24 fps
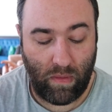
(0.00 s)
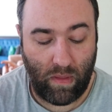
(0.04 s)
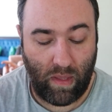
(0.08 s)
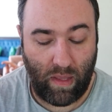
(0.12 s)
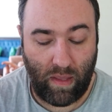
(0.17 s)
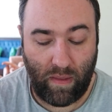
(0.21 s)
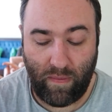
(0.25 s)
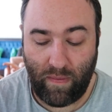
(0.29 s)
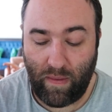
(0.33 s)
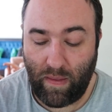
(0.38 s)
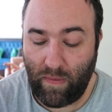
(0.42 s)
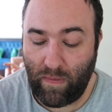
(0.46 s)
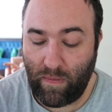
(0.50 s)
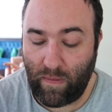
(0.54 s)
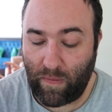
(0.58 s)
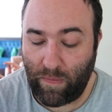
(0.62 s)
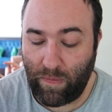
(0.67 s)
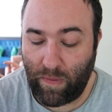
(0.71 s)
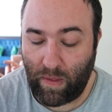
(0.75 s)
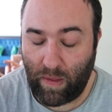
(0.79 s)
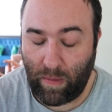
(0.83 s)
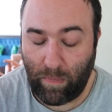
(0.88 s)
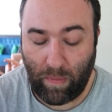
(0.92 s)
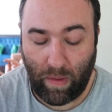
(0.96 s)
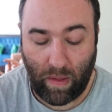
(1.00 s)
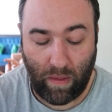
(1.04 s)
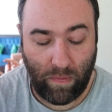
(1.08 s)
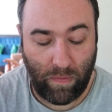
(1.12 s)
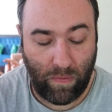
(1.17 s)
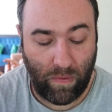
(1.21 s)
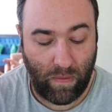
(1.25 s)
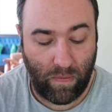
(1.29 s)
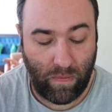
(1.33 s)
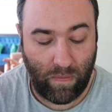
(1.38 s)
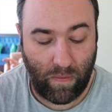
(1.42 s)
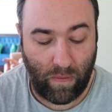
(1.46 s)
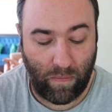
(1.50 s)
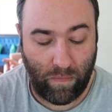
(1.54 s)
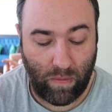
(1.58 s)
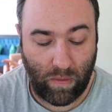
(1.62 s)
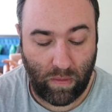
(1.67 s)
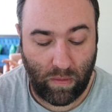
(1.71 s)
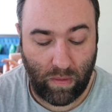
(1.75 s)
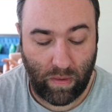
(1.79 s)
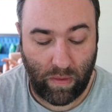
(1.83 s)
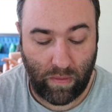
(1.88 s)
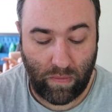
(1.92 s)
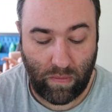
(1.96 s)
he said something about the silver
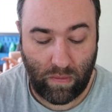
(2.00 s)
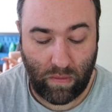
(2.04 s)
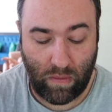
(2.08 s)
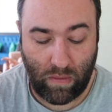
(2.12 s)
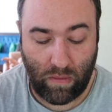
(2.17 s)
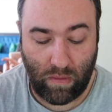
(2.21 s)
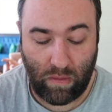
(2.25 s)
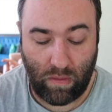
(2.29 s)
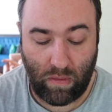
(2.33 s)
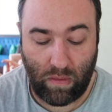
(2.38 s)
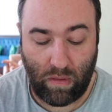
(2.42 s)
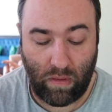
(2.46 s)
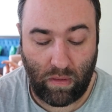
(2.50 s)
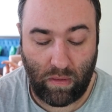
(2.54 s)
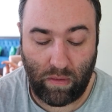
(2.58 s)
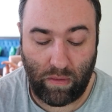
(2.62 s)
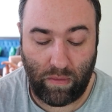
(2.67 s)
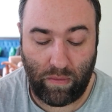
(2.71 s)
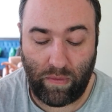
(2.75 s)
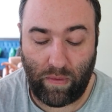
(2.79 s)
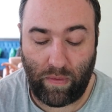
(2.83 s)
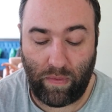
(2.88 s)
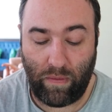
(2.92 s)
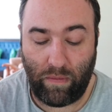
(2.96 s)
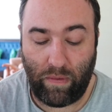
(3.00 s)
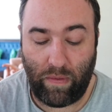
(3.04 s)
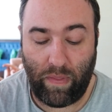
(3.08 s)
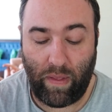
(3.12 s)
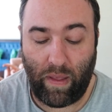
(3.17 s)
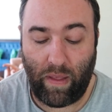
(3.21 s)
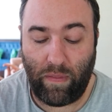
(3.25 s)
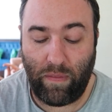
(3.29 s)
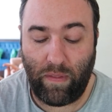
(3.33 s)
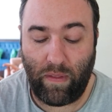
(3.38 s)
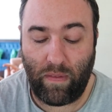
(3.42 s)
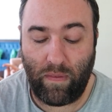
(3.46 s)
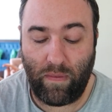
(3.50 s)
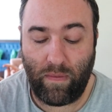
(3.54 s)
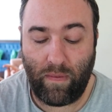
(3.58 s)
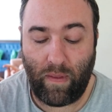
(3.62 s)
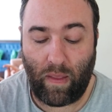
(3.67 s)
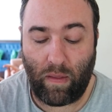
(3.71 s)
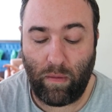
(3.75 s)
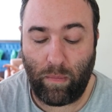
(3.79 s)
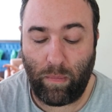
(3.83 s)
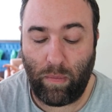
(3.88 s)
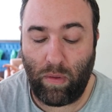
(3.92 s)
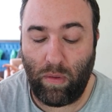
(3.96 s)
crystal or something like that. Then
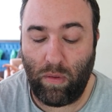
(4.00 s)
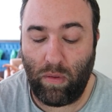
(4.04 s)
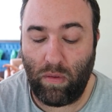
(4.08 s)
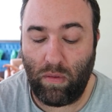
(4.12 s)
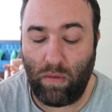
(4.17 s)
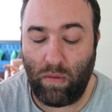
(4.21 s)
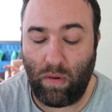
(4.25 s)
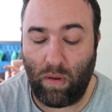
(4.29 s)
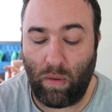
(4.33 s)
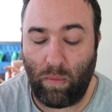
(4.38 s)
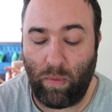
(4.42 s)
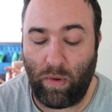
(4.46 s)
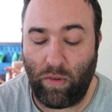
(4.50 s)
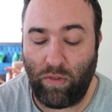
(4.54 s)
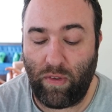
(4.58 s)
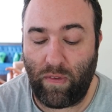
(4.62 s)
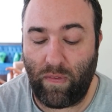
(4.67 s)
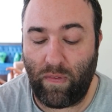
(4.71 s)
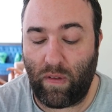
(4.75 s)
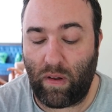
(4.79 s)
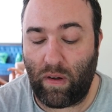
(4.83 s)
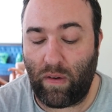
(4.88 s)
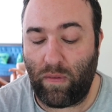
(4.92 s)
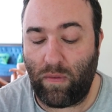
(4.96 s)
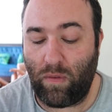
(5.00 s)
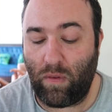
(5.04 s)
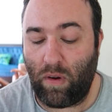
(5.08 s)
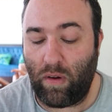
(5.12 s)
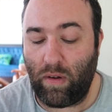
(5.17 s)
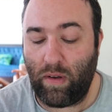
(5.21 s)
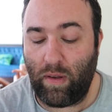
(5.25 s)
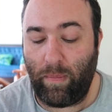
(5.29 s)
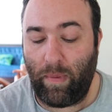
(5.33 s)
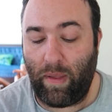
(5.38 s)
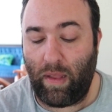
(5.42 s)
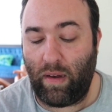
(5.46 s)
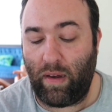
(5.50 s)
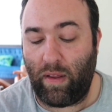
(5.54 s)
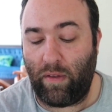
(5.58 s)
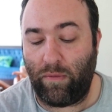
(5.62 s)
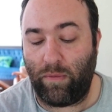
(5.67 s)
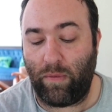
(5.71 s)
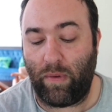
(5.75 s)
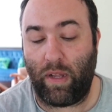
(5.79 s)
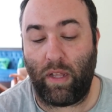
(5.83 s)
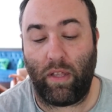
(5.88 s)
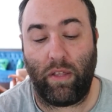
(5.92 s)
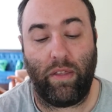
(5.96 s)
Sailor Moon wishes on a star to make
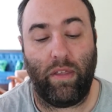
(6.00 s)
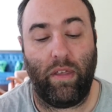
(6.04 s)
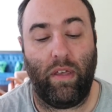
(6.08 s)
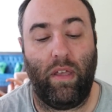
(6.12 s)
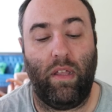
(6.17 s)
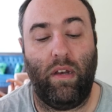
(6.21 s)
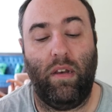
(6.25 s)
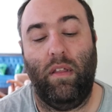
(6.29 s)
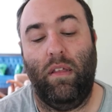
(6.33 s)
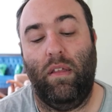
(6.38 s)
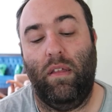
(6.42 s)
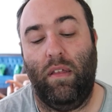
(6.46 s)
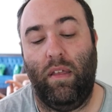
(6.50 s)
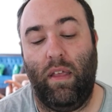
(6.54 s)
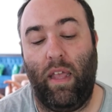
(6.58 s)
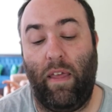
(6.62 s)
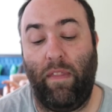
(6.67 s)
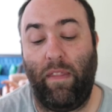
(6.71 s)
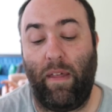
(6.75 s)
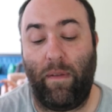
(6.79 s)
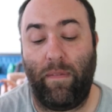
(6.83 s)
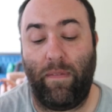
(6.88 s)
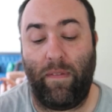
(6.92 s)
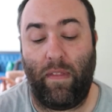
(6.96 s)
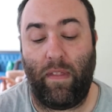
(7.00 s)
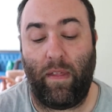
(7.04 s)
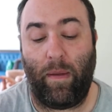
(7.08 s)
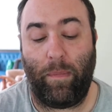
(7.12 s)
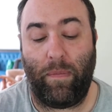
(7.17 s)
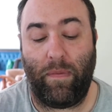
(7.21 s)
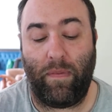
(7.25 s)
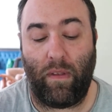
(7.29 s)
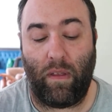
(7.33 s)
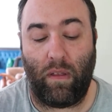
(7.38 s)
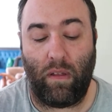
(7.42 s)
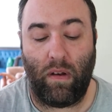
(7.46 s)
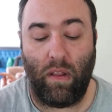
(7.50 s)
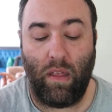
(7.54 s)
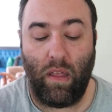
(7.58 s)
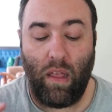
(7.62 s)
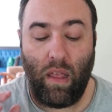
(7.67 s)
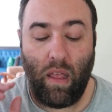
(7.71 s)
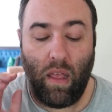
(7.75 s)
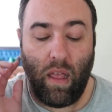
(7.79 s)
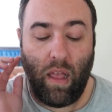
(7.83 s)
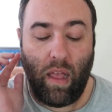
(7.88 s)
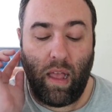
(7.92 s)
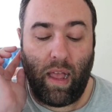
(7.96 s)
Nephrite good. And that was an episode.
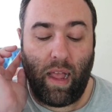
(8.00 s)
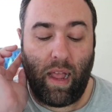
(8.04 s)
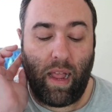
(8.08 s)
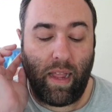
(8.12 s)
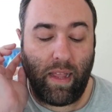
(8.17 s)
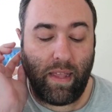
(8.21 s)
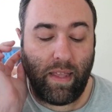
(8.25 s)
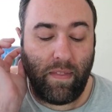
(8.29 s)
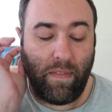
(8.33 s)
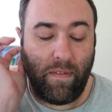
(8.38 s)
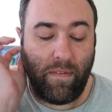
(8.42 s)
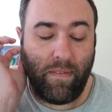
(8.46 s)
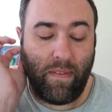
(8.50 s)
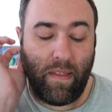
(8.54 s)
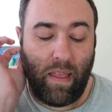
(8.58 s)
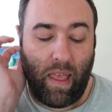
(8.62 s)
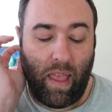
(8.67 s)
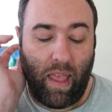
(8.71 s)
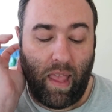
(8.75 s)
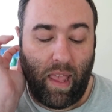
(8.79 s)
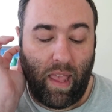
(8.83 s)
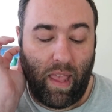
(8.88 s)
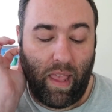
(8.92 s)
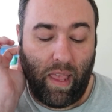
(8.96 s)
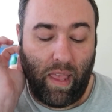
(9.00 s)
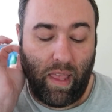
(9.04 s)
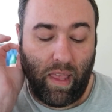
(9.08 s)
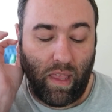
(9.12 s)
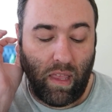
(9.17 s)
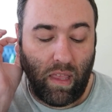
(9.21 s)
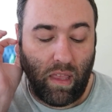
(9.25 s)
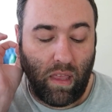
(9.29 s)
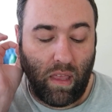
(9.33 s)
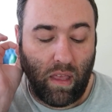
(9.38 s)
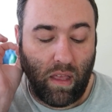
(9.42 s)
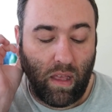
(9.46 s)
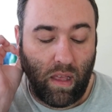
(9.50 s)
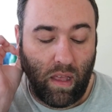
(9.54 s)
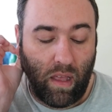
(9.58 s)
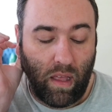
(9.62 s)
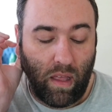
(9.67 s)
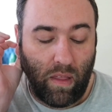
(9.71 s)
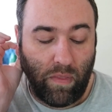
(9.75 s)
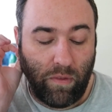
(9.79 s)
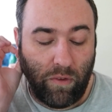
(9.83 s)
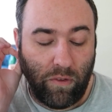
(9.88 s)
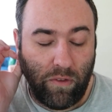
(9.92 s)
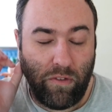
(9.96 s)
I give this an A.
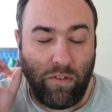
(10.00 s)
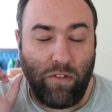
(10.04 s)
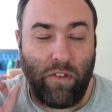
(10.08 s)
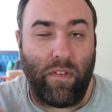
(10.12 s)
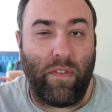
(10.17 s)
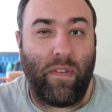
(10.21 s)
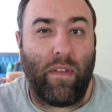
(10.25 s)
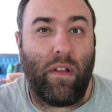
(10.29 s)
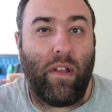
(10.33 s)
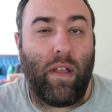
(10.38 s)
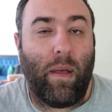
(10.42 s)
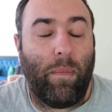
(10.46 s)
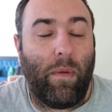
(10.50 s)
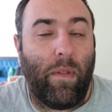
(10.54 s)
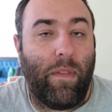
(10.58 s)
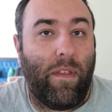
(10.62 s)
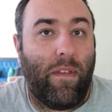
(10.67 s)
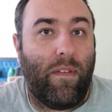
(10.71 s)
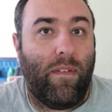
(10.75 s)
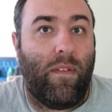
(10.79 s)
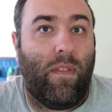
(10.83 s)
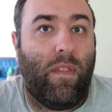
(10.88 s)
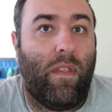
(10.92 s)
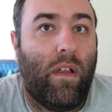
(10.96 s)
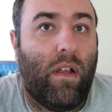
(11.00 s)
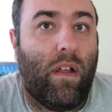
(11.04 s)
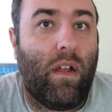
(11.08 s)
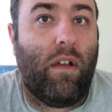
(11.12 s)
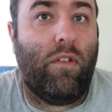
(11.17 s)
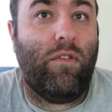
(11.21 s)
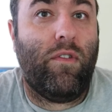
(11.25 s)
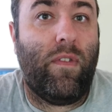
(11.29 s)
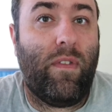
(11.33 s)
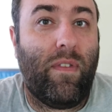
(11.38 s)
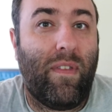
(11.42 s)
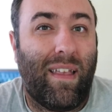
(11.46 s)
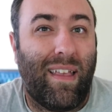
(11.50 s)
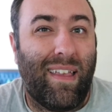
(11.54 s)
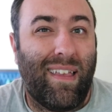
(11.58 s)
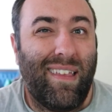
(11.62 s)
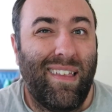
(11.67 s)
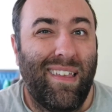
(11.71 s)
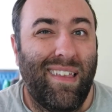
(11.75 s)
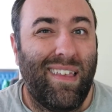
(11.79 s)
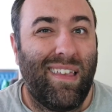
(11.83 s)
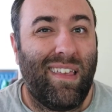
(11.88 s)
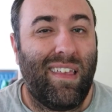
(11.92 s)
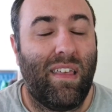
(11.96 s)
There's just a couple things in there. I was just like,
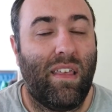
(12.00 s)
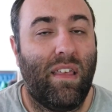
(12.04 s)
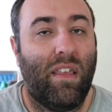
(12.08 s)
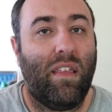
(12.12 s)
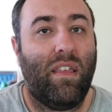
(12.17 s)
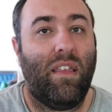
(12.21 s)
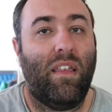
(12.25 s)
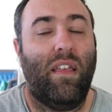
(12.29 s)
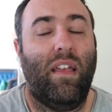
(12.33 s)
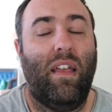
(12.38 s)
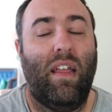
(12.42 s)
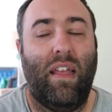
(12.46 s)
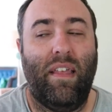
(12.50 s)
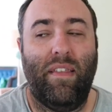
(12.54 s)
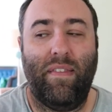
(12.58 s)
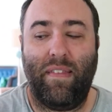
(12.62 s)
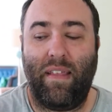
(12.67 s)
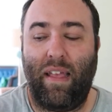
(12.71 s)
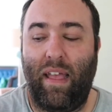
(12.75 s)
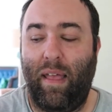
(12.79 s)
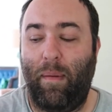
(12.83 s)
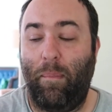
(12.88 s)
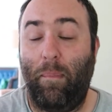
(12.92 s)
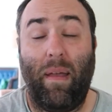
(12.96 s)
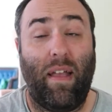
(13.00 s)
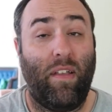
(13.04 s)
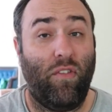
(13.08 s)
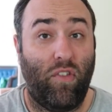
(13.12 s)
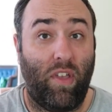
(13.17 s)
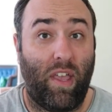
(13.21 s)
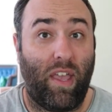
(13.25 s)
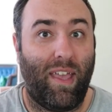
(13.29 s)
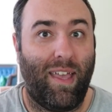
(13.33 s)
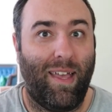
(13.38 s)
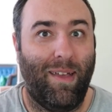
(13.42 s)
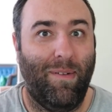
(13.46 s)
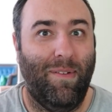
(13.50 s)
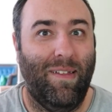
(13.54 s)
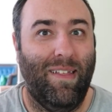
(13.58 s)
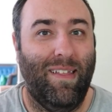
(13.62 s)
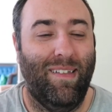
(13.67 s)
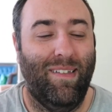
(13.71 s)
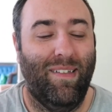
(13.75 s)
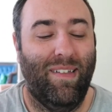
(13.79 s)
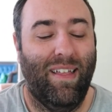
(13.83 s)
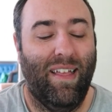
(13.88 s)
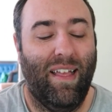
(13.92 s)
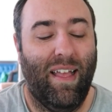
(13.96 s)
eh, it's not my
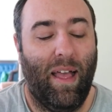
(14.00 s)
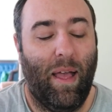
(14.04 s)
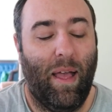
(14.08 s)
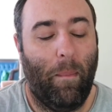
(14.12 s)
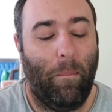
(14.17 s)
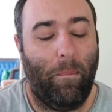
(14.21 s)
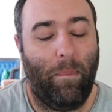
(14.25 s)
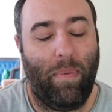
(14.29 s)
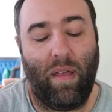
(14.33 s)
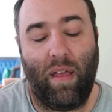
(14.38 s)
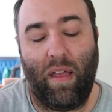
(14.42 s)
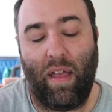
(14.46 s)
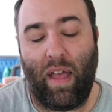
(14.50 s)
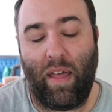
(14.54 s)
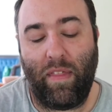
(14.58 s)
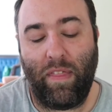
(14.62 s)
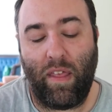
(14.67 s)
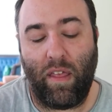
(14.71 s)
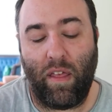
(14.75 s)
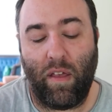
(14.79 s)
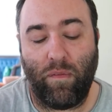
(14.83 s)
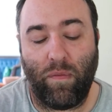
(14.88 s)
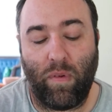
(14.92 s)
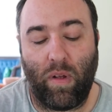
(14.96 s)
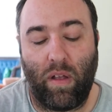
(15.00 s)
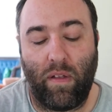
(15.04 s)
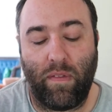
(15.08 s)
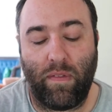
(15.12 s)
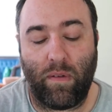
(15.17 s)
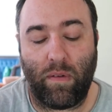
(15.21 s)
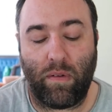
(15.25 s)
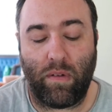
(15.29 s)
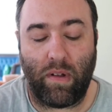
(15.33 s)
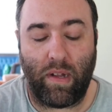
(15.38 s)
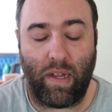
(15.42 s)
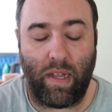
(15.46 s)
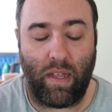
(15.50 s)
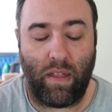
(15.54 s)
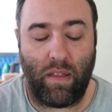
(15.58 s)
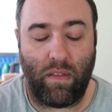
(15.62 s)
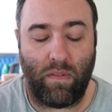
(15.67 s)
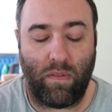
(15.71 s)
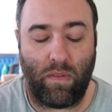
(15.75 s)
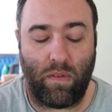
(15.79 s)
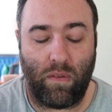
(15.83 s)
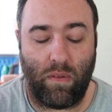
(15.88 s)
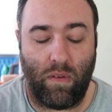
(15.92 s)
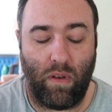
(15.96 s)
jam. But I think overall it's a
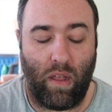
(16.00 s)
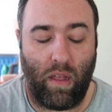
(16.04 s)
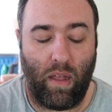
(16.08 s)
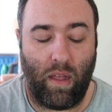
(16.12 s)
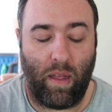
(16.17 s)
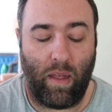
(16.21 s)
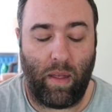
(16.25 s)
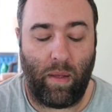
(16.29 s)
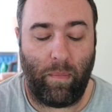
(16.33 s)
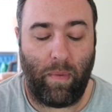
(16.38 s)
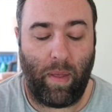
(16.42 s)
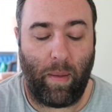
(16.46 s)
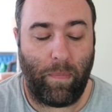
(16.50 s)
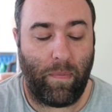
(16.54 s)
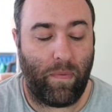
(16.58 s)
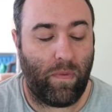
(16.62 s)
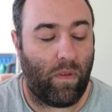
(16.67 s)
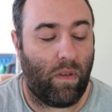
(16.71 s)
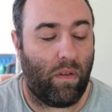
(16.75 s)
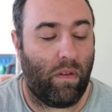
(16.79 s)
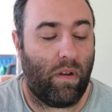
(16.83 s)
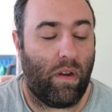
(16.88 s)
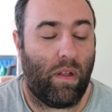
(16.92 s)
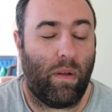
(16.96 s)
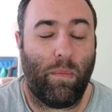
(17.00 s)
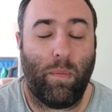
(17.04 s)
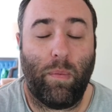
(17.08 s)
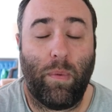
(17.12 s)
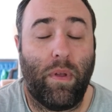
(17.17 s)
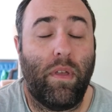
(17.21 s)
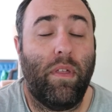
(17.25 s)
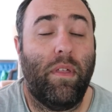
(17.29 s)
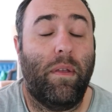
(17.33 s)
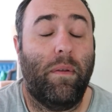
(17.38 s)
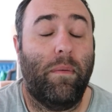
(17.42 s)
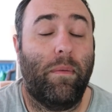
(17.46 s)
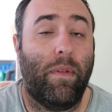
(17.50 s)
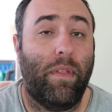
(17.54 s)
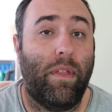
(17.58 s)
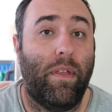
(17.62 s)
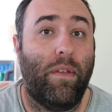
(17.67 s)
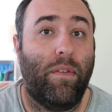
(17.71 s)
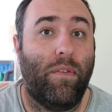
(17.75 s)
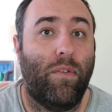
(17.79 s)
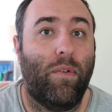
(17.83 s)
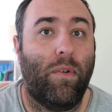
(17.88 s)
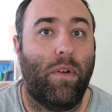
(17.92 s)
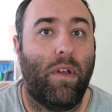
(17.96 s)
great episode, and I really, really
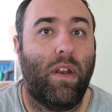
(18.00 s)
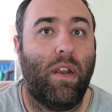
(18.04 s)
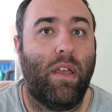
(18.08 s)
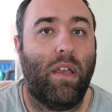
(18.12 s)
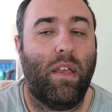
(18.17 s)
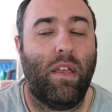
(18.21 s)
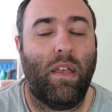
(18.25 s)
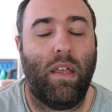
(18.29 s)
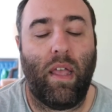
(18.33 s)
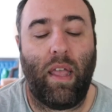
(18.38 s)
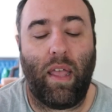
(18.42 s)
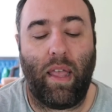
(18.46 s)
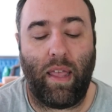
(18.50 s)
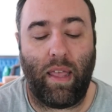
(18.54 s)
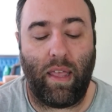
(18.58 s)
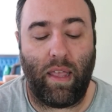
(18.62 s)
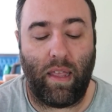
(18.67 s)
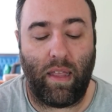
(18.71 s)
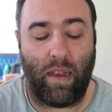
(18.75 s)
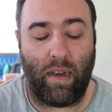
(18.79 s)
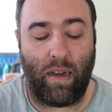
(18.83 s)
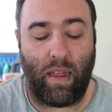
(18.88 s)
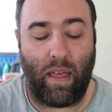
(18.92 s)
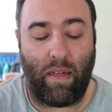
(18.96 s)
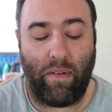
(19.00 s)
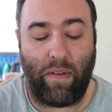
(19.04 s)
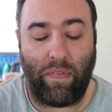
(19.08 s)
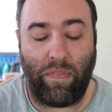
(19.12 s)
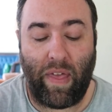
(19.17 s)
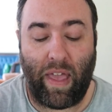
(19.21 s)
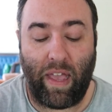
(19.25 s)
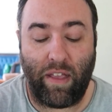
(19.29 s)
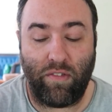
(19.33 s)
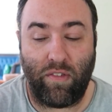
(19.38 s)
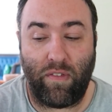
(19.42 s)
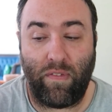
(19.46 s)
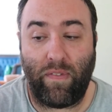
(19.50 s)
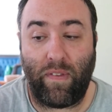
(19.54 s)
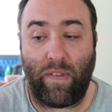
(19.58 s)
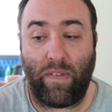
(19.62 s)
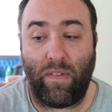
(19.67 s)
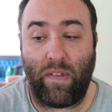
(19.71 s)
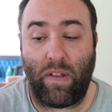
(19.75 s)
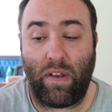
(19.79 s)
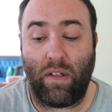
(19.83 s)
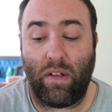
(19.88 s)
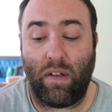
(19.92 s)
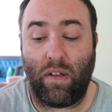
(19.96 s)
enjoyed it. And I like the action
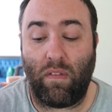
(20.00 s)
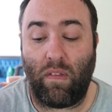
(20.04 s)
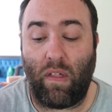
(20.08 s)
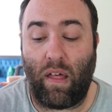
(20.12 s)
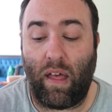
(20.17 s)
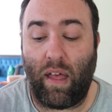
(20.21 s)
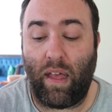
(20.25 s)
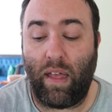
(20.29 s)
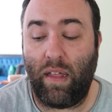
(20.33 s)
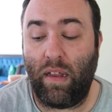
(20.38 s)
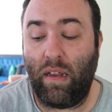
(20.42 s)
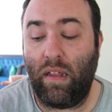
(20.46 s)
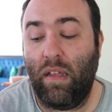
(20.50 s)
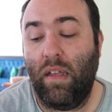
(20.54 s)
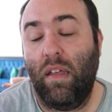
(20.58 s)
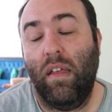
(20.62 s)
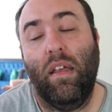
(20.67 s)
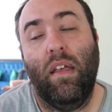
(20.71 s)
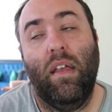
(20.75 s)
scenes in here a lot.